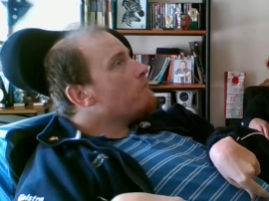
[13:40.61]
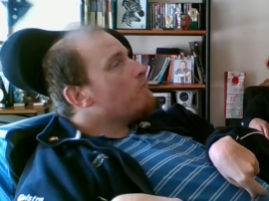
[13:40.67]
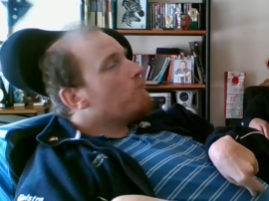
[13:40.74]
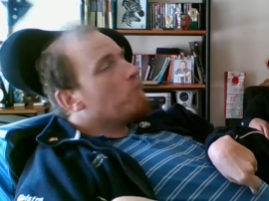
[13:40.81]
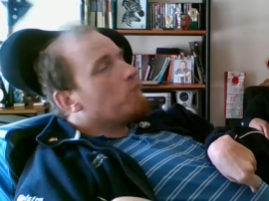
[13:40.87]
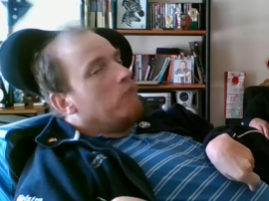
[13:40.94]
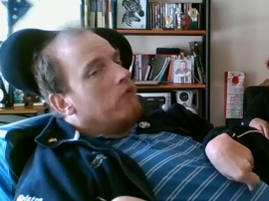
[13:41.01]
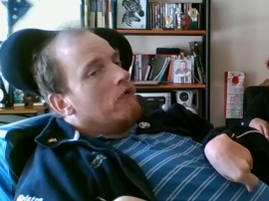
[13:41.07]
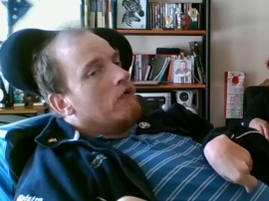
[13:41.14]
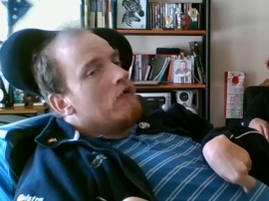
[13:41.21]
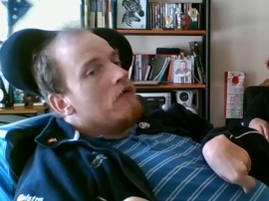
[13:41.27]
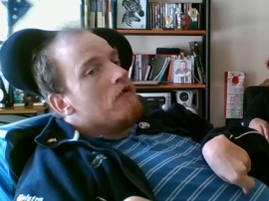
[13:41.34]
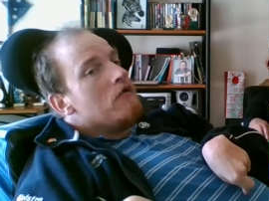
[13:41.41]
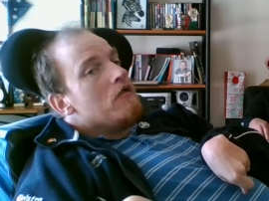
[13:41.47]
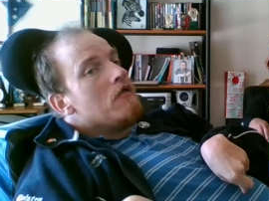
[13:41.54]
know where you put
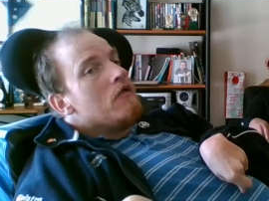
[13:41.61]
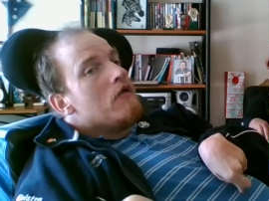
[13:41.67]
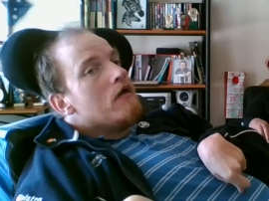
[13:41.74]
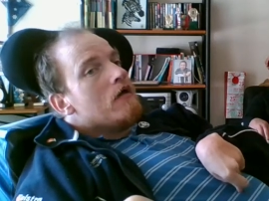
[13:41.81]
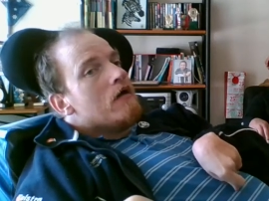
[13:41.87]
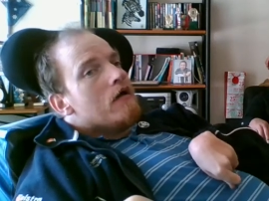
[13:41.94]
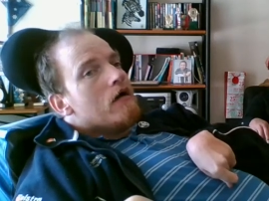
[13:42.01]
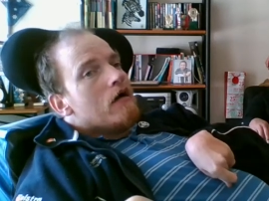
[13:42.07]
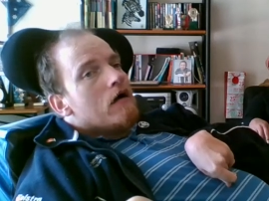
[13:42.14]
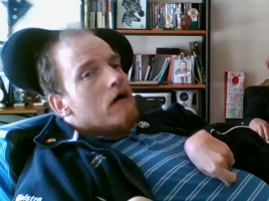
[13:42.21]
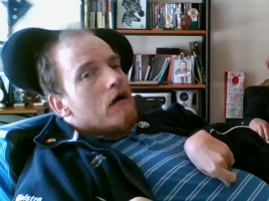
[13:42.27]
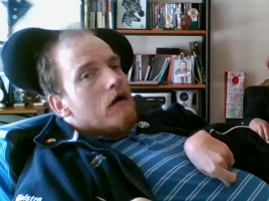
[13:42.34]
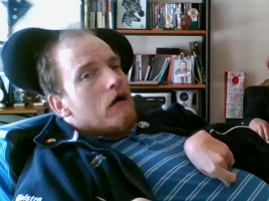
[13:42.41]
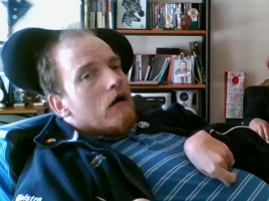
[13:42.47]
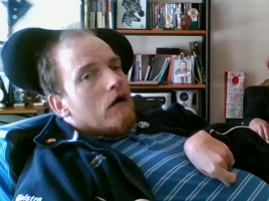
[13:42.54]
your tools.
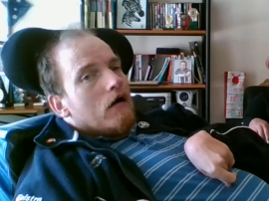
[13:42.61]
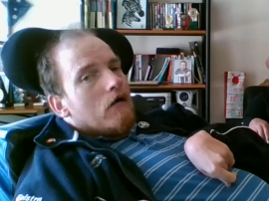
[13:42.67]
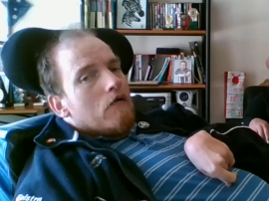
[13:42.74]
And